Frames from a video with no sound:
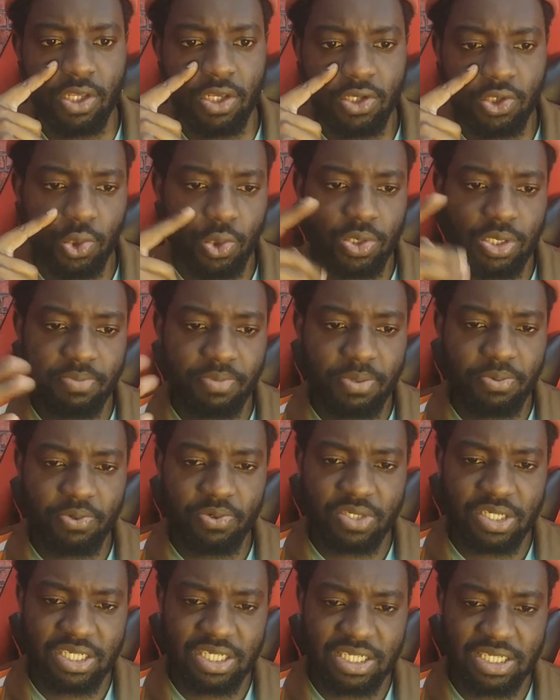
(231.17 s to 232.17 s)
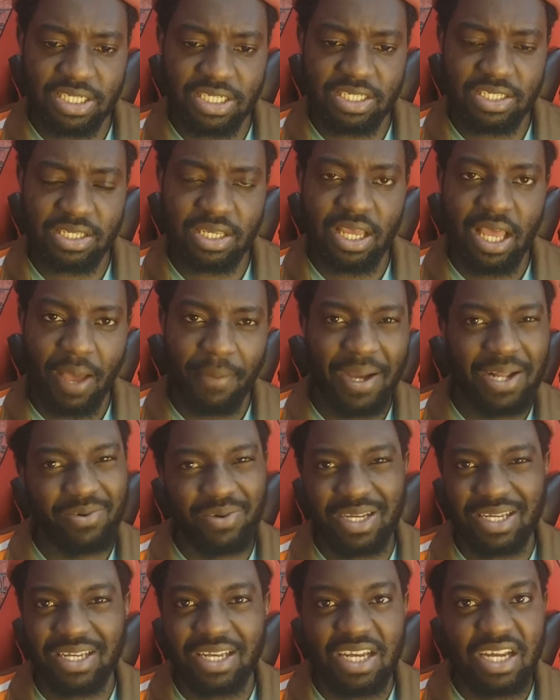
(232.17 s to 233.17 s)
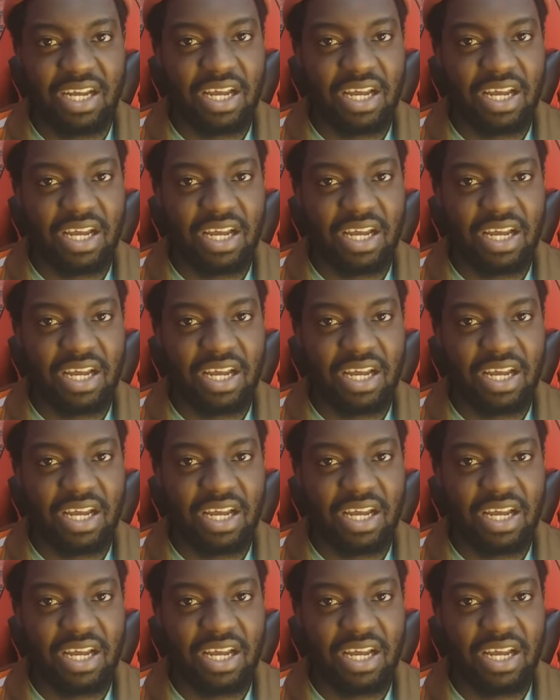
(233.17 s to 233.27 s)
So the people reading this, and by the way,